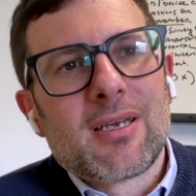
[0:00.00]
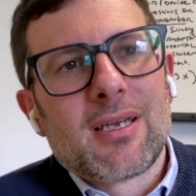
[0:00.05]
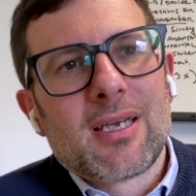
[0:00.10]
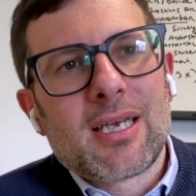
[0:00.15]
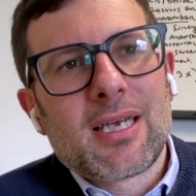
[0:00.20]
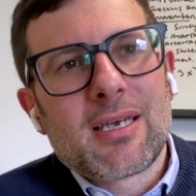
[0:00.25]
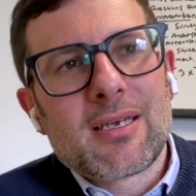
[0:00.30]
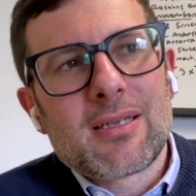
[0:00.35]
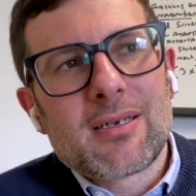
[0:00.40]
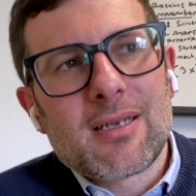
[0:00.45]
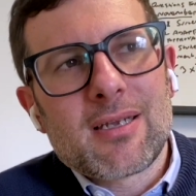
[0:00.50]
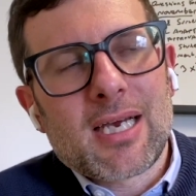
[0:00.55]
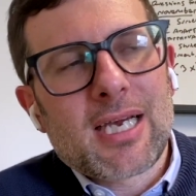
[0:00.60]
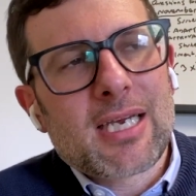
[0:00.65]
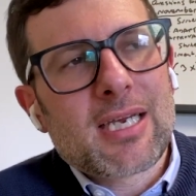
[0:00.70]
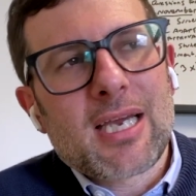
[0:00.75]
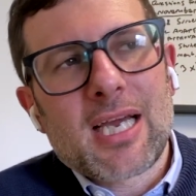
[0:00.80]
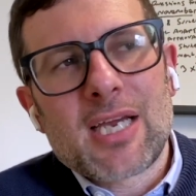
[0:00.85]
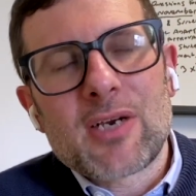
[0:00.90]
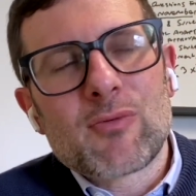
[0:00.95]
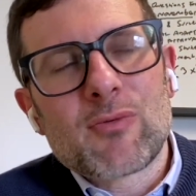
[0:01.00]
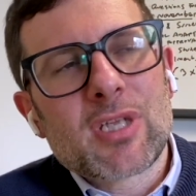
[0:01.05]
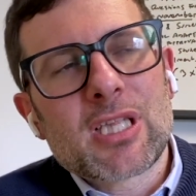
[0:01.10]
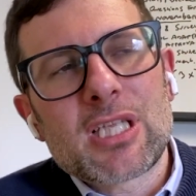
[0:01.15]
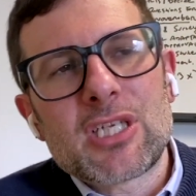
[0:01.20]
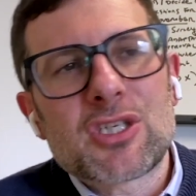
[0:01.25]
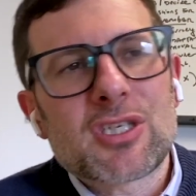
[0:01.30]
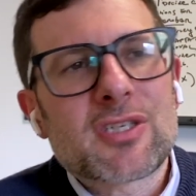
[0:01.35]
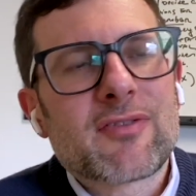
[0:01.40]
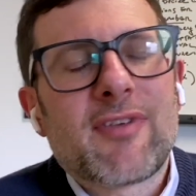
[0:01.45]
And I really
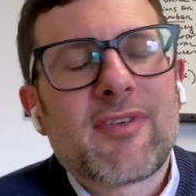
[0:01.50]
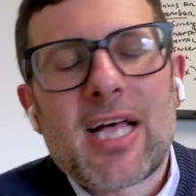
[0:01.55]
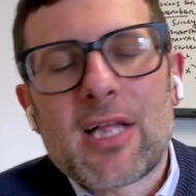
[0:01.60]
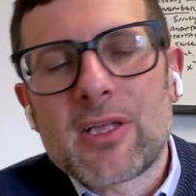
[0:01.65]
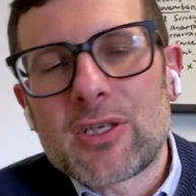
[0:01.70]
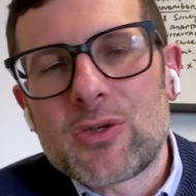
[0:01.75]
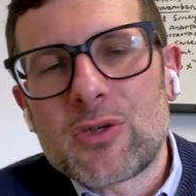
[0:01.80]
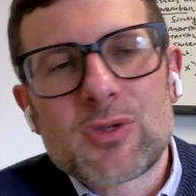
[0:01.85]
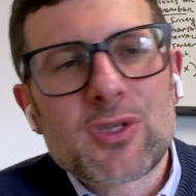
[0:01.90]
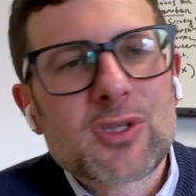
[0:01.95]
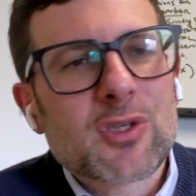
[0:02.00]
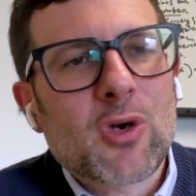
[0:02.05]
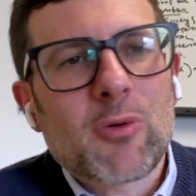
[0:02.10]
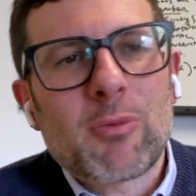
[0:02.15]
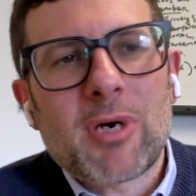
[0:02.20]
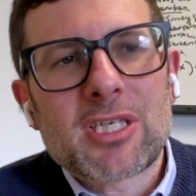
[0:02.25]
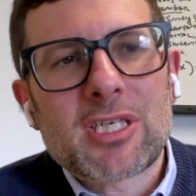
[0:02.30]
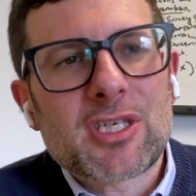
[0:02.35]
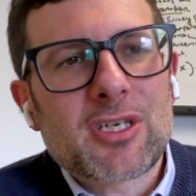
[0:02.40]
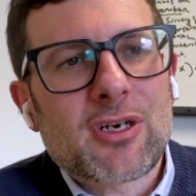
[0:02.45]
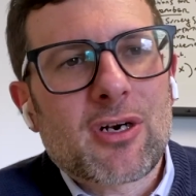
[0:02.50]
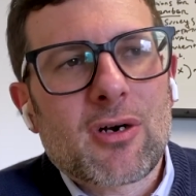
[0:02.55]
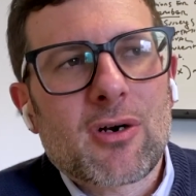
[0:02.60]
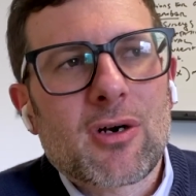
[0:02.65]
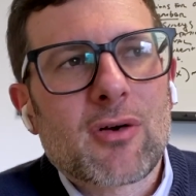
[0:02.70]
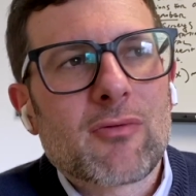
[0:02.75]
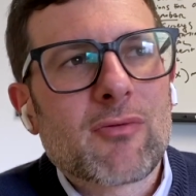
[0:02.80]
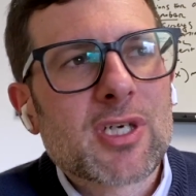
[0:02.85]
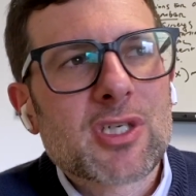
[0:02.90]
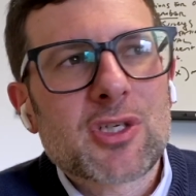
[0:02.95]
just valued so much in our
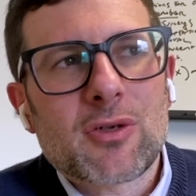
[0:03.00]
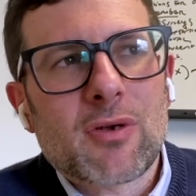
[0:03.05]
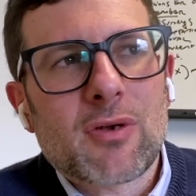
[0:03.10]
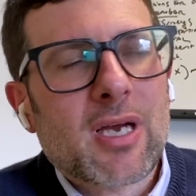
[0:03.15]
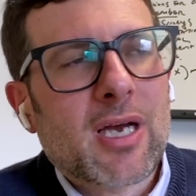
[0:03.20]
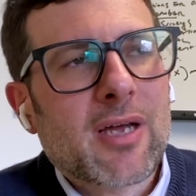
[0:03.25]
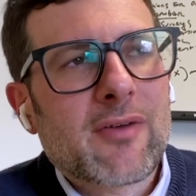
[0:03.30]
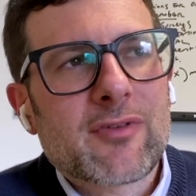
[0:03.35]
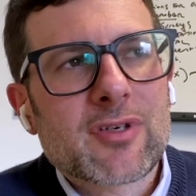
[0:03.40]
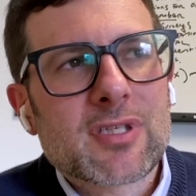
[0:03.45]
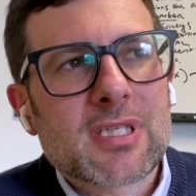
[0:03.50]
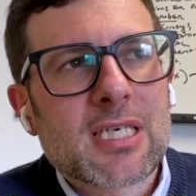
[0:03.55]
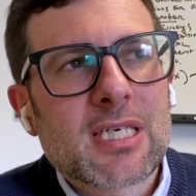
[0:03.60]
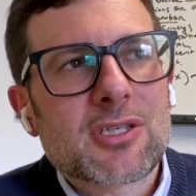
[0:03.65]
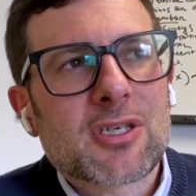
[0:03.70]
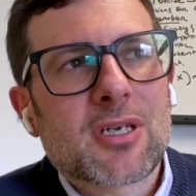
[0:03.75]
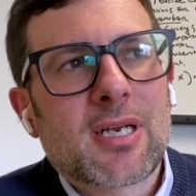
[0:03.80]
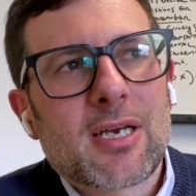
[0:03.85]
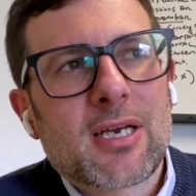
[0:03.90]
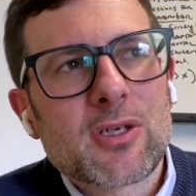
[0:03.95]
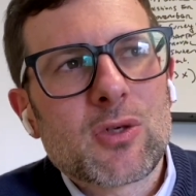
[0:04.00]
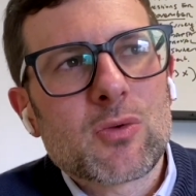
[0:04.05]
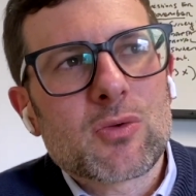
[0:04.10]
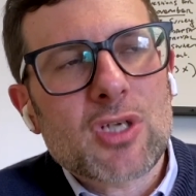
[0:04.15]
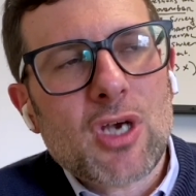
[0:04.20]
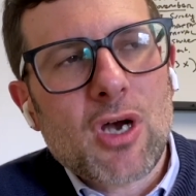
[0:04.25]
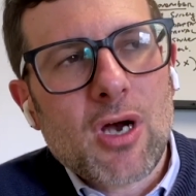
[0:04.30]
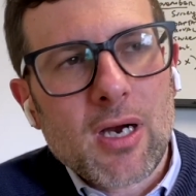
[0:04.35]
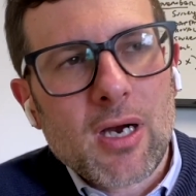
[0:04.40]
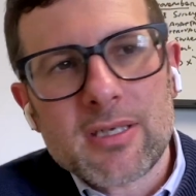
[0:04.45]
original conversation how you
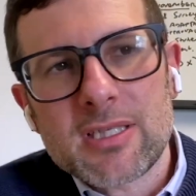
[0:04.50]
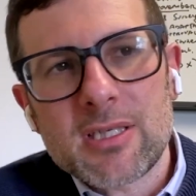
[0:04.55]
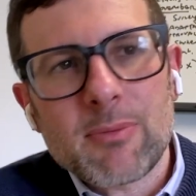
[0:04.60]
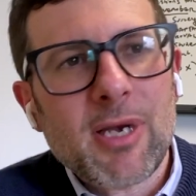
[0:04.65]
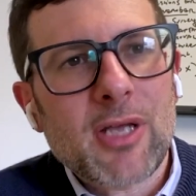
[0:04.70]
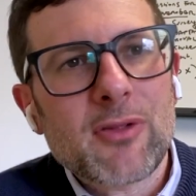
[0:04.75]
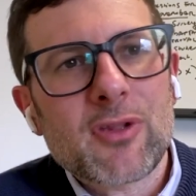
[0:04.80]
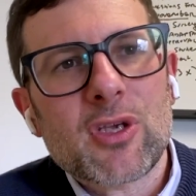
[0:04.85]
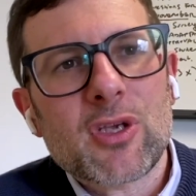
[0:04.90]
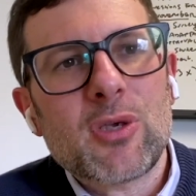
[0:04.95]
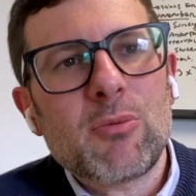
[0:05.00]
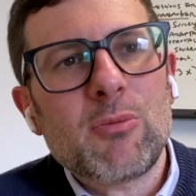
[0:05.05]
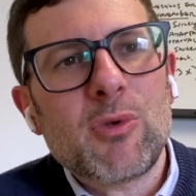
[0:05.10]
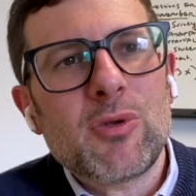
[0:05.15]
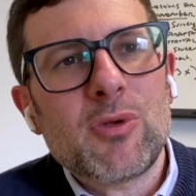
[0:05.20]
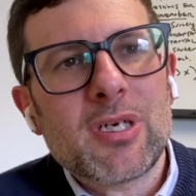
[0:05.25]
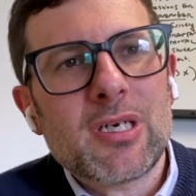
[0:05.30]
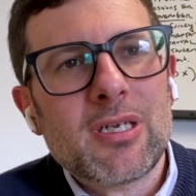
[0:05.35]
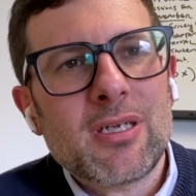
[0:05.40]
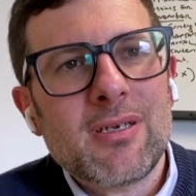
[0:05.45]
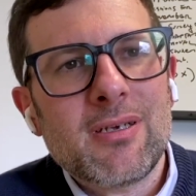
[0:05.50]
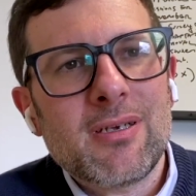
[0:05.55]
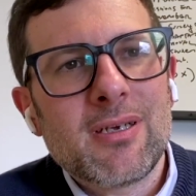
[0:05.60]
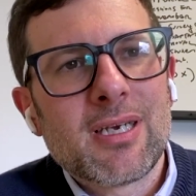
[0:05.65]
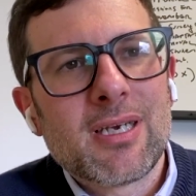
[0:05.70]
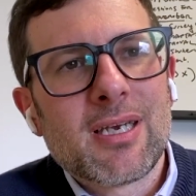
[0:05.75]
talked about the community,